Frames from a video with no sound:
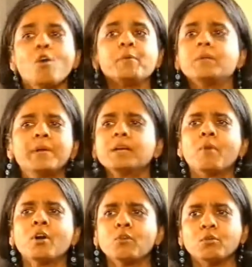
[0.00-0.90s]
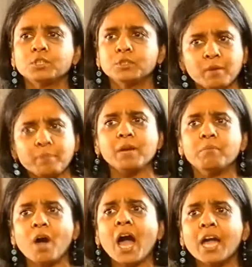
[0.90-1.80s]
Oh, we'll build more roads, we'll
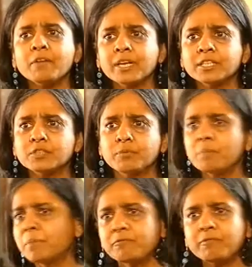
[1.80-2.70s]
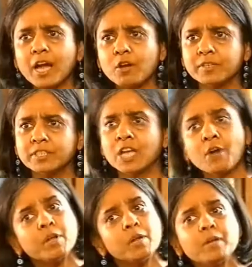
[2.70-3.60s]
build more highways, we'll build flyovers,
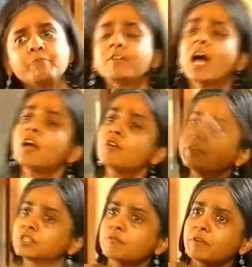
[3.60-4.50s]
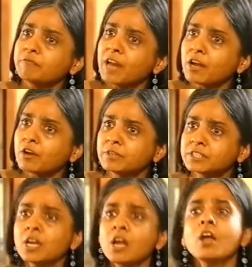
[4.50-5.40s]
now we'll build flyovers over
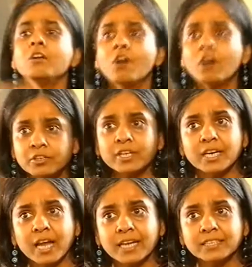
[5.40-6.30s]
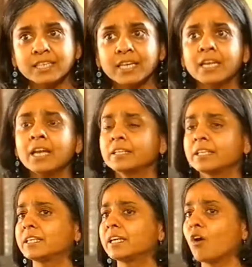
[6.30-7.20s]
flyovers, not realizing
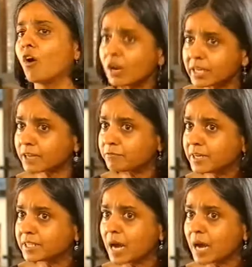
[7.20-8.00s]
that they'll all get